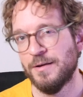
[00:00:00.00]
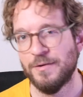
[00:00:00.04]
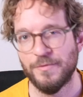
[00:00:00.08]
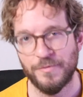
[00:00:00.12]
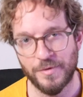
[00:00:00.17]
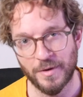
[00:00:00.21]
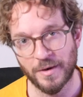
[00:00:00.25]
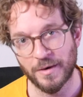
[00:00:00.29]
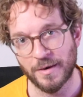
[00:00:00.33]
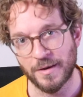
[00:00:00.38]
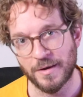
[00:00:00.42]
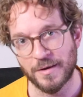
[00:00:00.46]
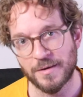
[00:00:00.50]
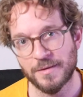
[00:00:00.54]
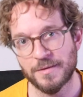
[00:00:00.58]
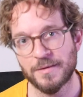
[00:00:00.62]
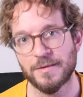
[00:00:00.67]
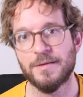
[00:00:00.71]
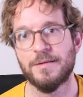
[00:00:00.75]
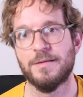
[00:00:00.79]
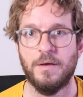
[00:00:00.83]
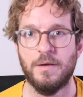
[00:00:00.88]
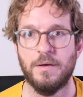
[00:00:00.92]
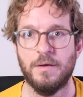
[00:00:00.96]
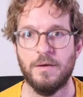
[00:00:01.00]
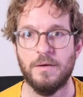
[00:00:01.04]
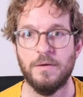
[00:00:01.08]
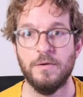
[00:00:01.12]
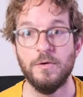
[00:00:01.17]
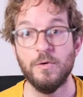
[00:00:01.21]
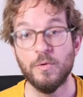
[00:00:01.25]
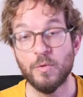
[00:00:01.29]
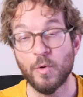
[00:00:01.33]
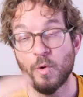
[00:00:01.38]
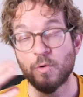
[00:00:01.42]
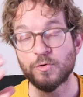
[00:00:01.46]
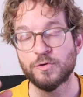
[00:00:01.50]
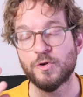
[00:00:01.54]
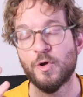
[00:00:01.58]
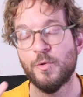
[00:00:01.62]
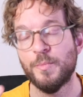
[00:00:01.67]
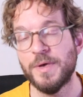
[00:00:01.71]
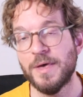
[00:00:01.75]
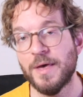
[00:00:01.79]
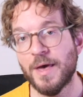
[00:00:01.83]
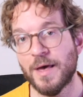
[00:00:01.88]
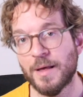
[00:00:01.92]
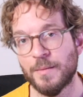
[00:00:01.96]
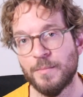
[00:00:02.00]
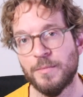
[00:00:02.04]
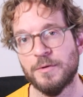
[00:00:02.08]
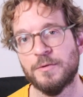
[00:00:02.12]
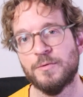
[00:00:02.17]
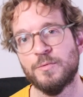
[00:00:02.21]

Finland, you'll also be able